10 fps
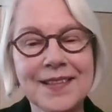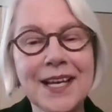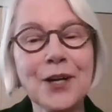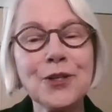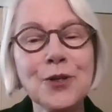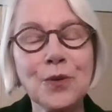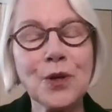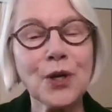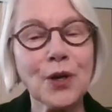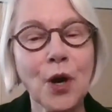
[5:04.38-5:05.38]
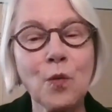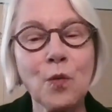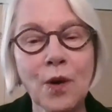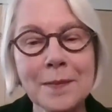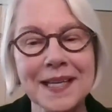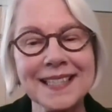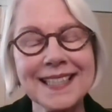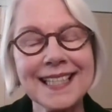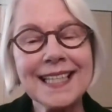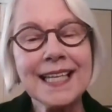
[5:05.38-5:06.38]
There you were, a
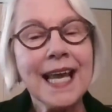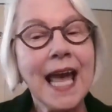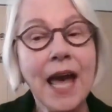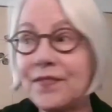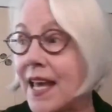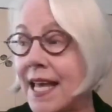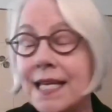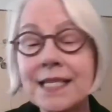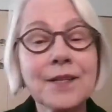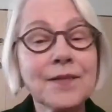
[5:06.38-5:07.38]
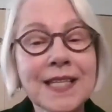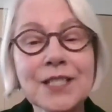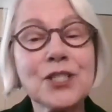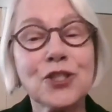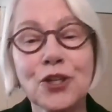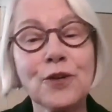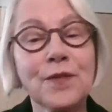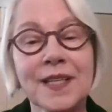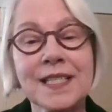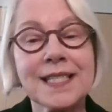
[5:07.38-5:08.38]
woman, at the end of this
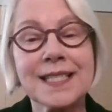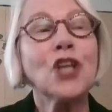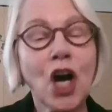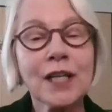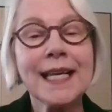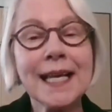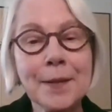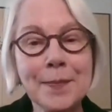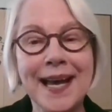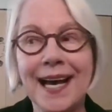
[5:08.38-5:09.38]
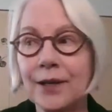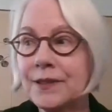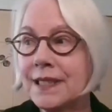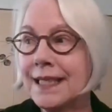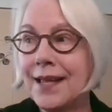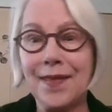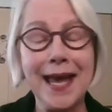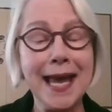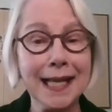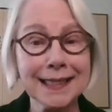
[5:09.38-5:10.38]
service talking about
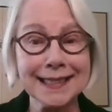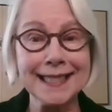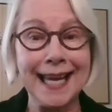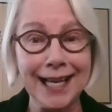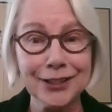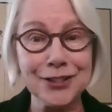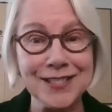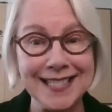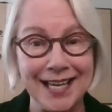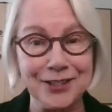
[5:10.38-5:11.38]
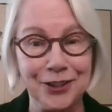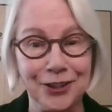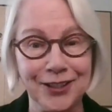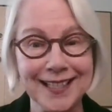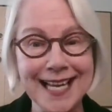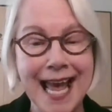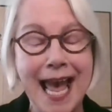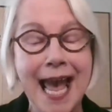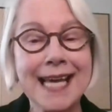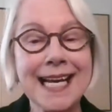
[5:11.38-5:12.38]
the Helen Keller Center.
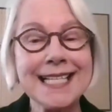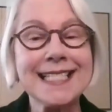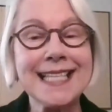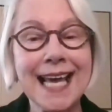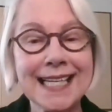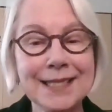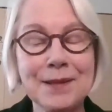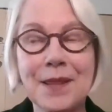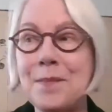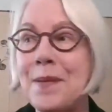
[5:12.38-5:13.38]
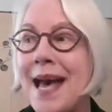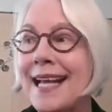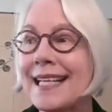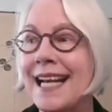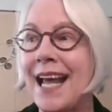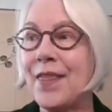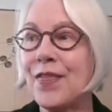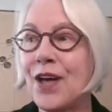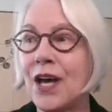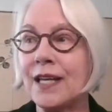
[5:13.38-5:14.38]
And I sat in the back and I
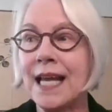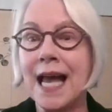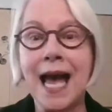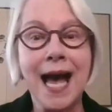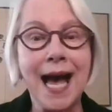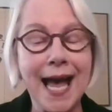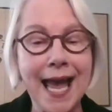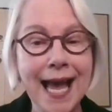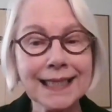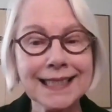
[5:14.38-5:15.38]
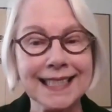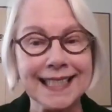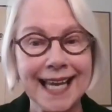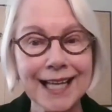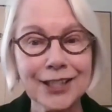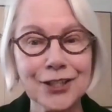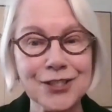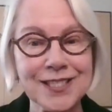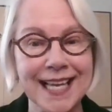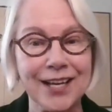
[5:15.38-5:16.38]
thought, a Helen Keller
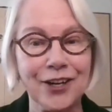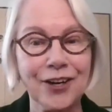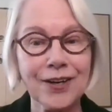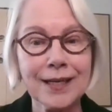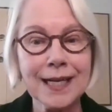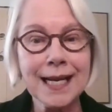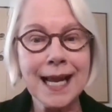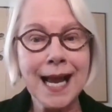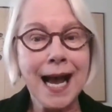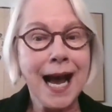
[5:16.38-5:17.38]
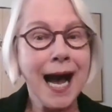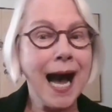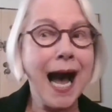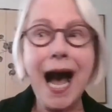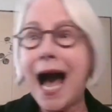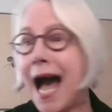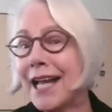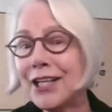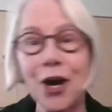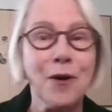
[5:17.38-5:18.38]
Center.
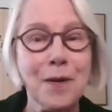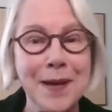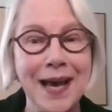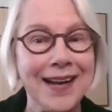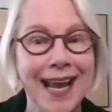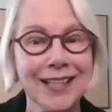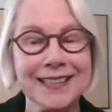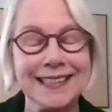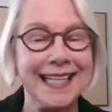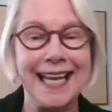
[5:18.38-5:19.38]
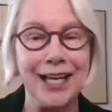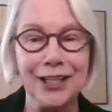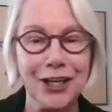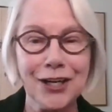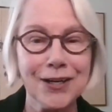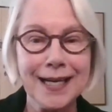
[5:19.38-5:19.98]
I know about Helen Keller.